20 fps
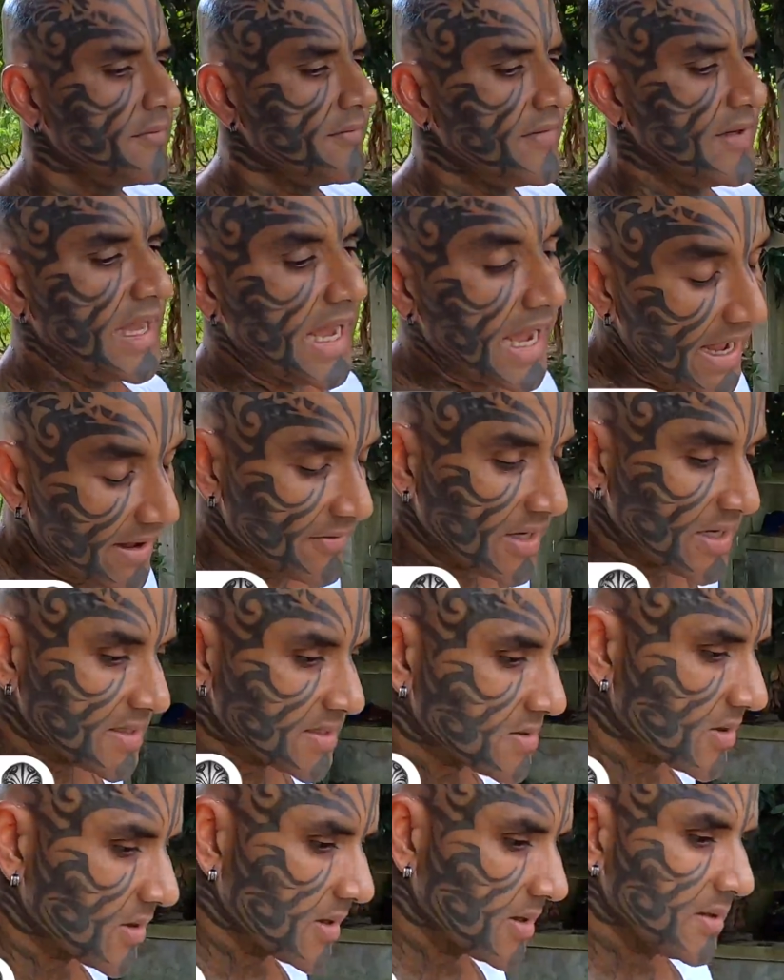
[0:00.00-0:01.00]
We have our
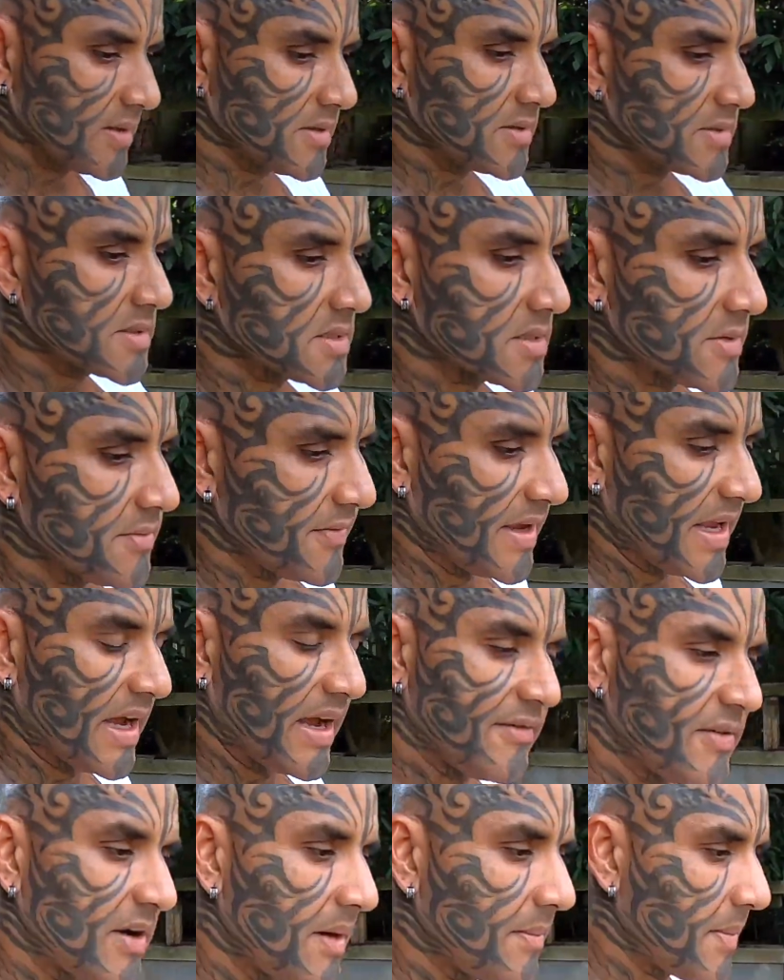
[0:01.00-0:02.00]
struggles, we
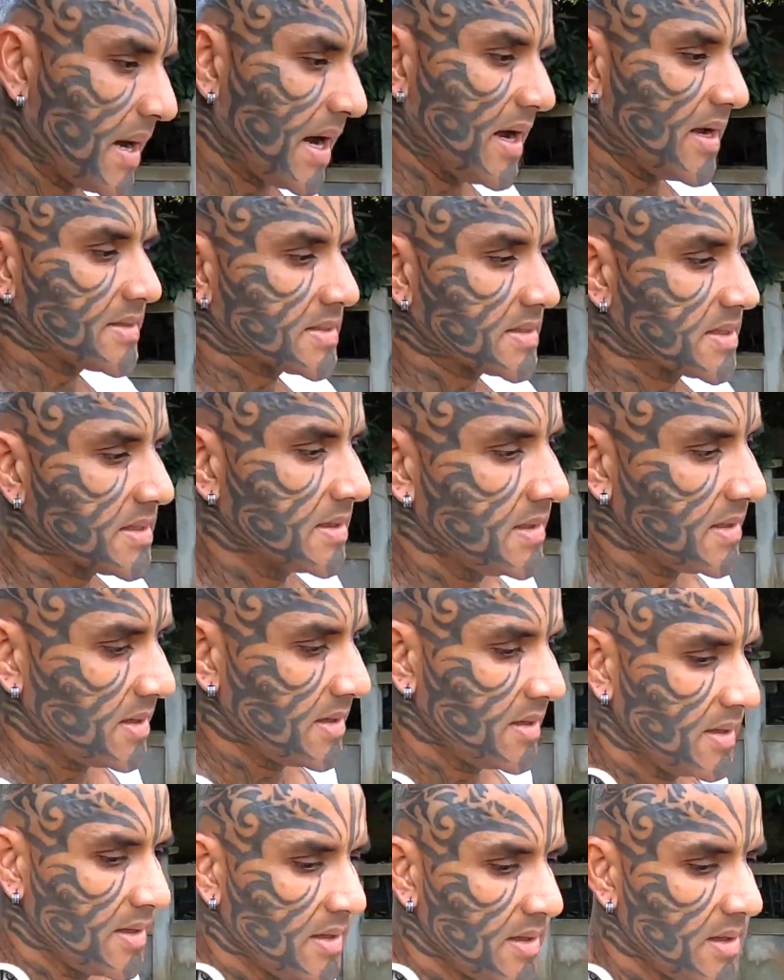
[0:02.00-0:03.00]
have our past,
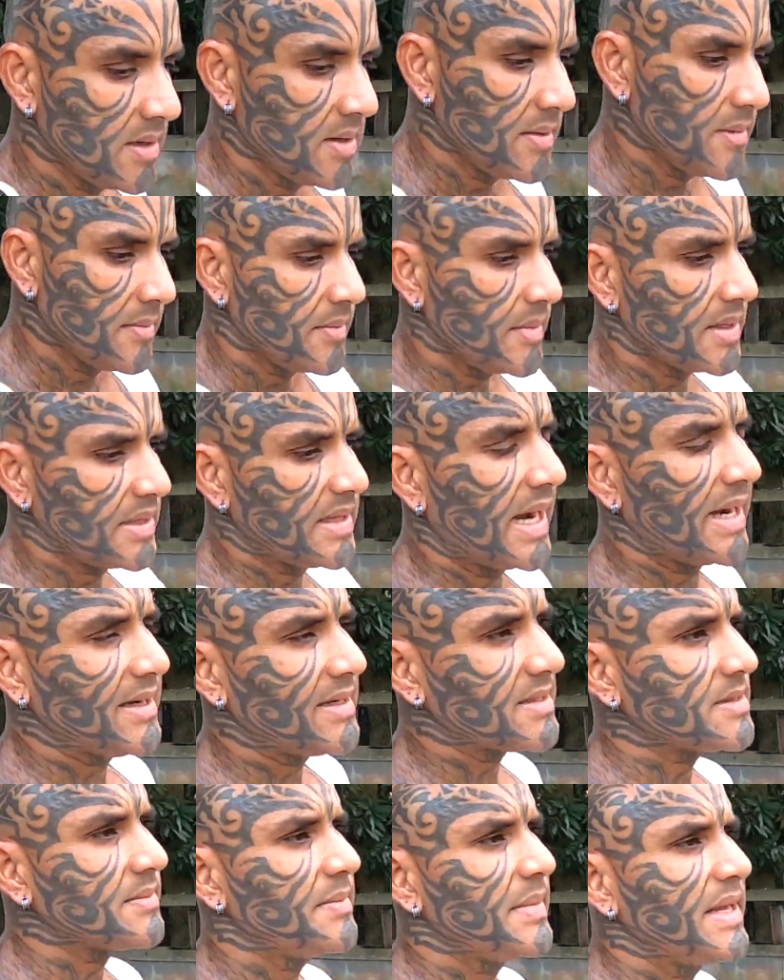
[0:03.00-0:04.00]
but that
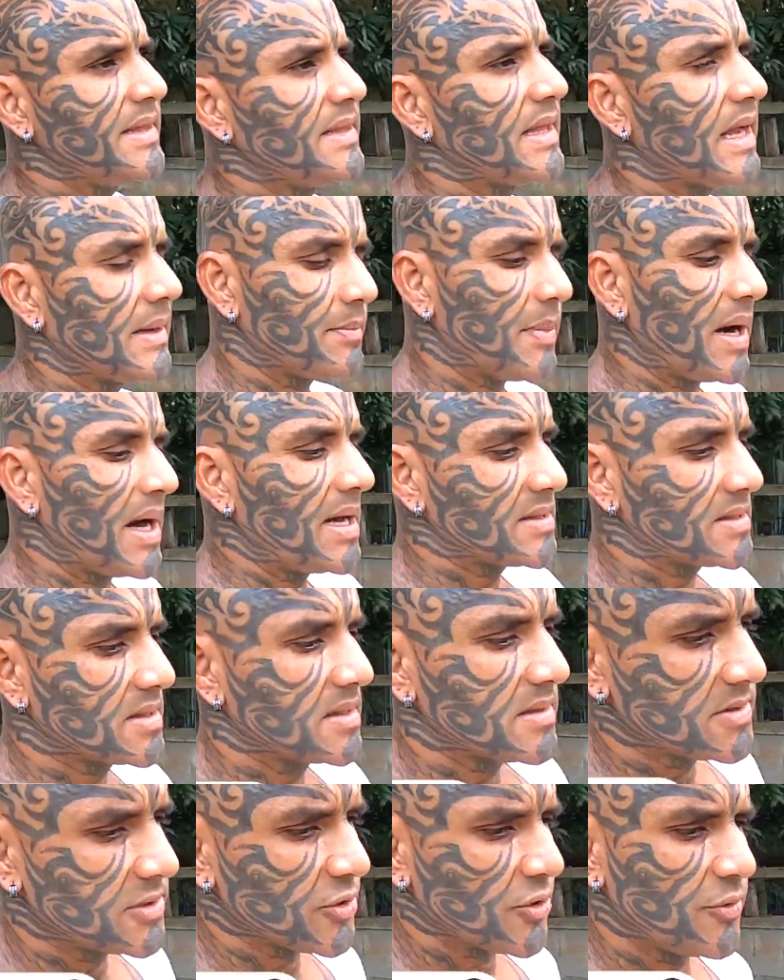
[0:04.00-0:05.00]
doesn't mean that past
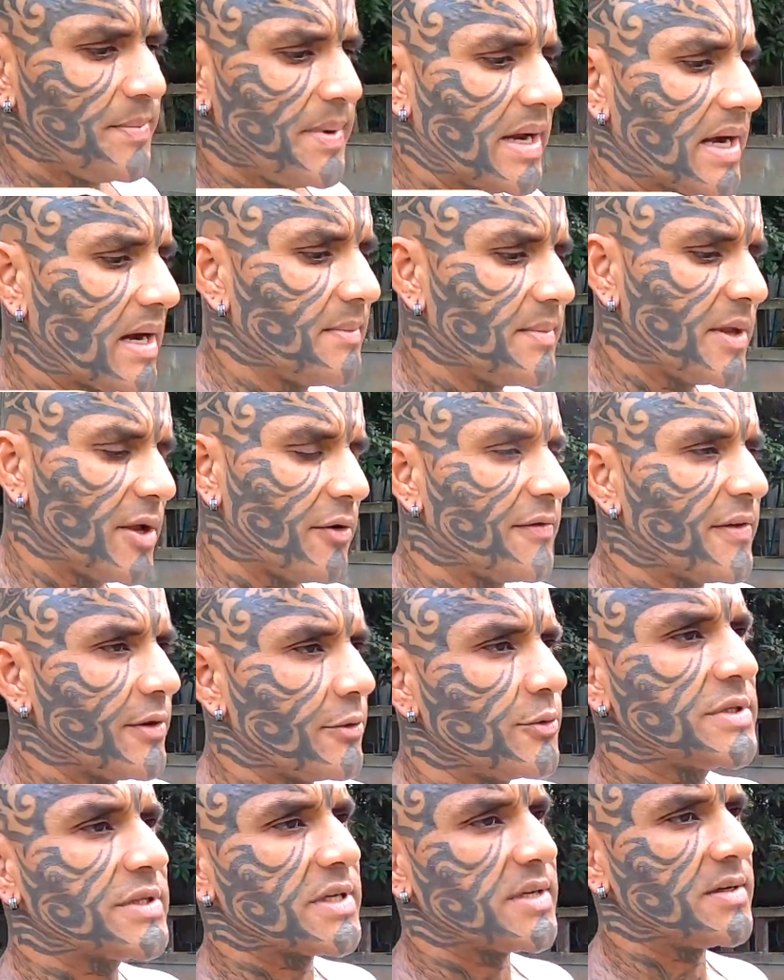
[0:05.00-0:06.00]
should become your
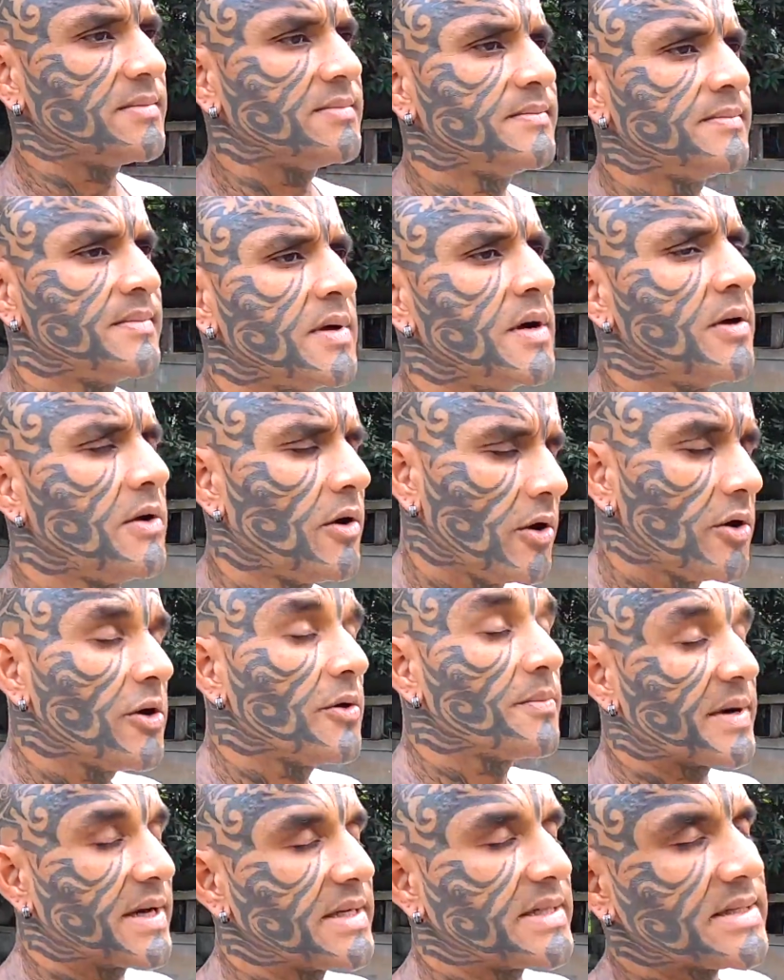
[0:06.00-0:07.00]
future or your
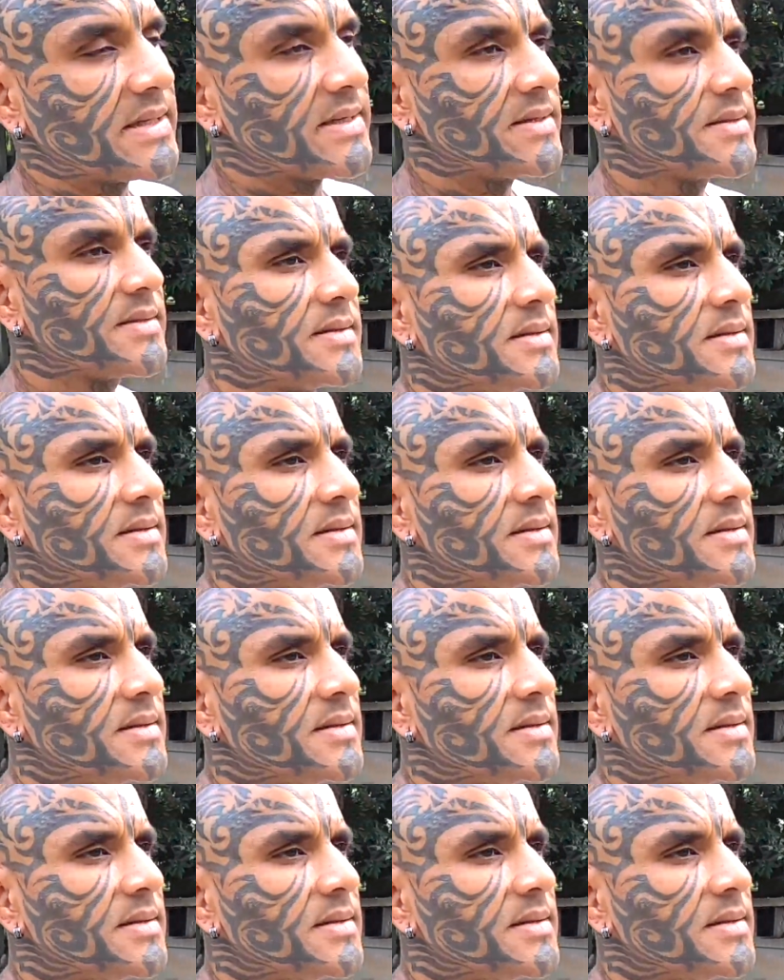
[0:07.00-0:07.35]
present.